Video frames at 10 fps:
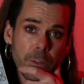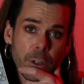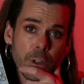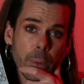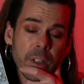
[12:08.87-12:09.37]

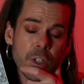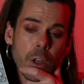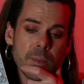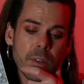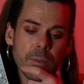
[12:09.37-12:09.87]
you in
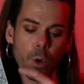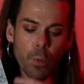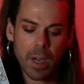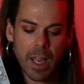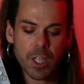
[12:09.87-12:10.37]
terms of your
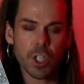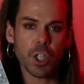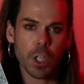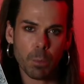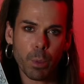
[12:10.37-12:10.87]

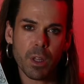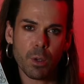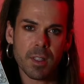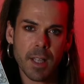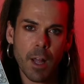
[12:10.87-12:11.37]
relationship with
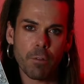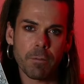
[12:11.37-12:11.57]
yourself